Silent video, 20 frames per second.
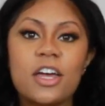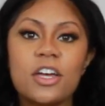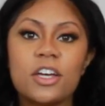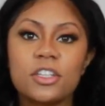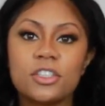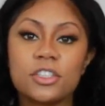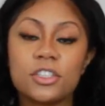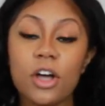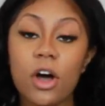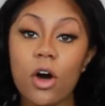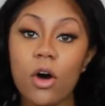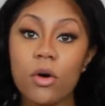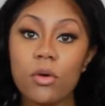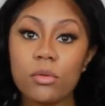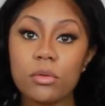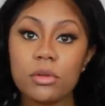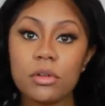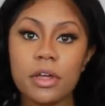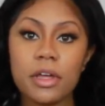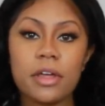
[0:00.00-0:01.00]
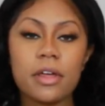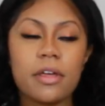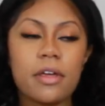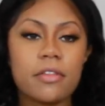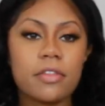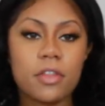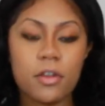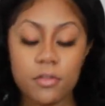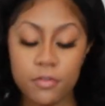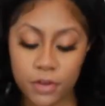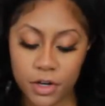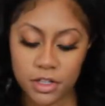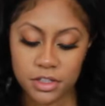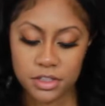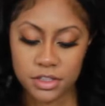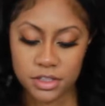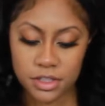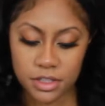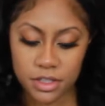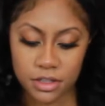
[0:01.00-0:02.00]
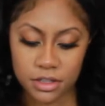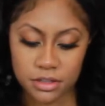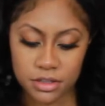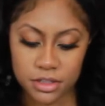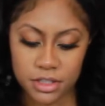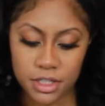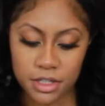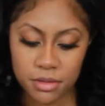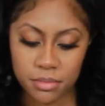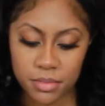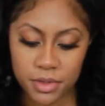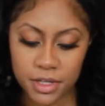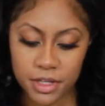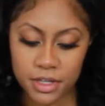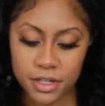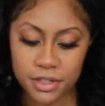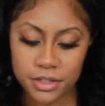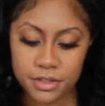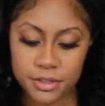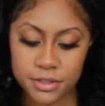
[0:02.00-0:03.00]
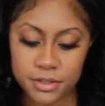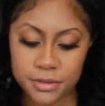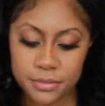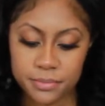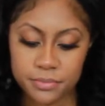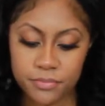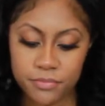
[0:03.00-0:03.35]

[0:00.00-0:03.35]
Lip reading: So the first tip is